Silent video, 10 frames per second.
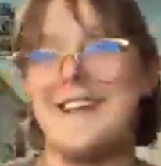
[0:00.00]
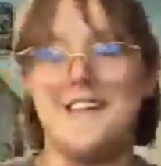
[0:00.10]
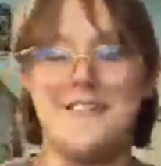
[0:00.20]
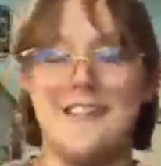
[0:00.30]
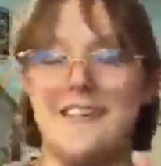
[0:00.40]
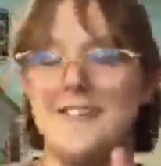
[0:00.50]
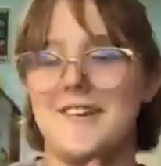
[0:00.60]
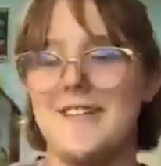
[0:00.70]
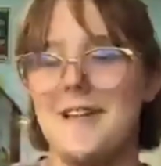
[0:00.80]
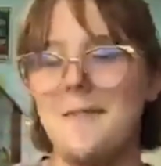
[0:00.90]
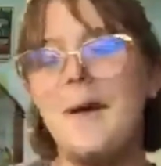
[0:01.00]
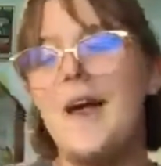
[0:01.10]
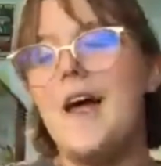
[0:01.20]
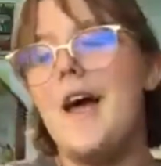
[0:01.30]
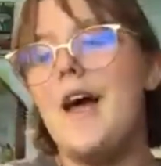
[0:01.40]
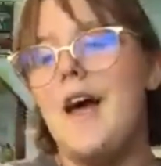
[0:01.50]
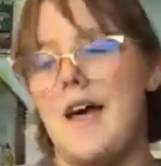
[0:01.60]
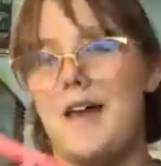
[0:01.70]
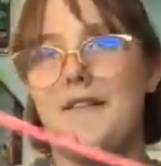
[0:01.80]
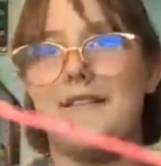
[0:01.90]
I really enjoy them,
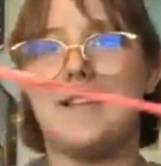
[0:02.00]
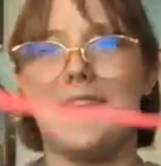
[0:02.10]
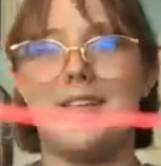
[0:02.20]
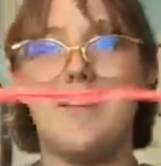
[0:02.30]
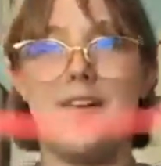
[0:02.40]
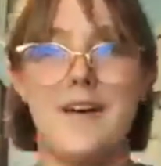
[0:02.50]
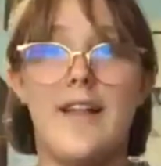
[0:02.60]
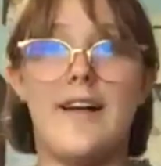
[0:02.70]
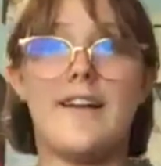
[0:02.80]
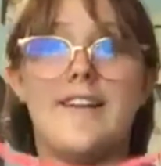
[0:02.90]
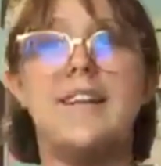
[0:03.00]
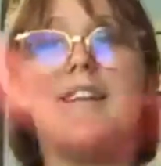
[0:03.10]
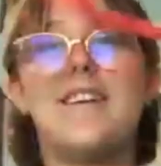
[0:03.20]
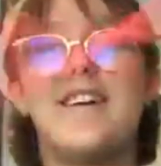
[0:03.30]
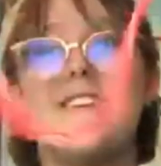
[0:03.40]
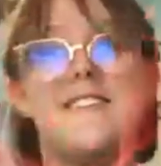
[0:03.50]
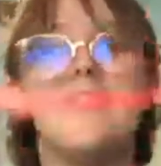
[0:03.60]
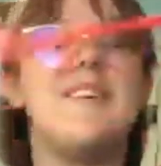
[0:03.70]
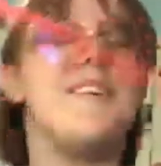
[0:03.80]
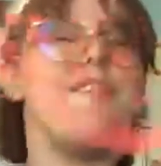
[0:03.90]
and obviously a lot of cut
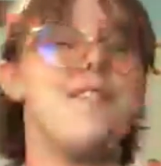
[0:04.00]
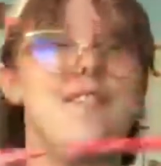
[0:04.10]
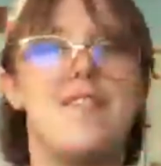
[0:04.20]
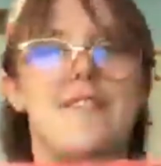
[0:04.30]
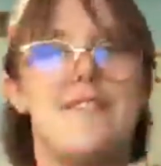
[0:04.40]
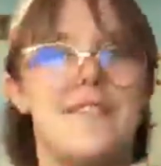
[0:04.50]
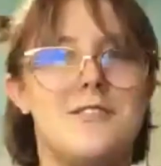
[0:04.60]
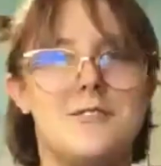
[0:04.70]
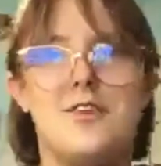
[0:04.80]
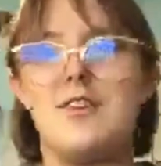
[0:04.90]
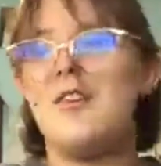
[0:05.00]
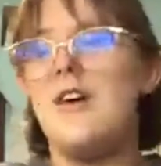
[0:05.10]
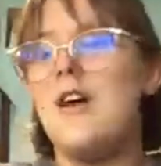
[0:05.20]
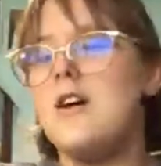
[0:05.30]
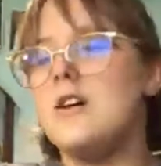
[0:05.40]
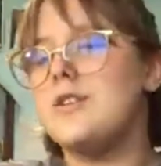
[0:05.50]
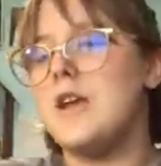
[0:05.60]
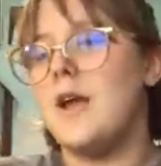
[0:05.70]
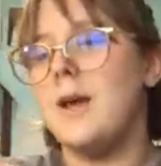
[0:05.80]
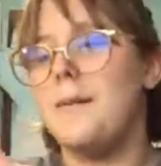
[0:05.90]
string for a very short
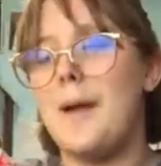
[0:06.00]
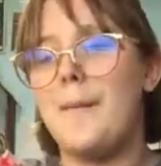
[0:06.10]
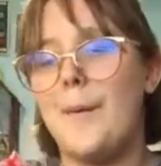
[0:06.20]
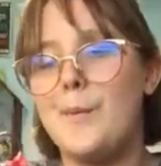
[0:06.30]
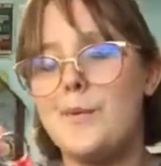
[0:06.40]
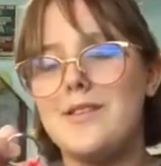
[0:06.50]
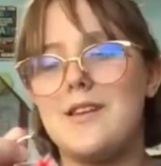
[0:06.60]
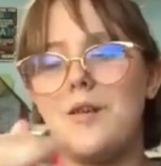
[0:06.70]
thing, but I'm almost done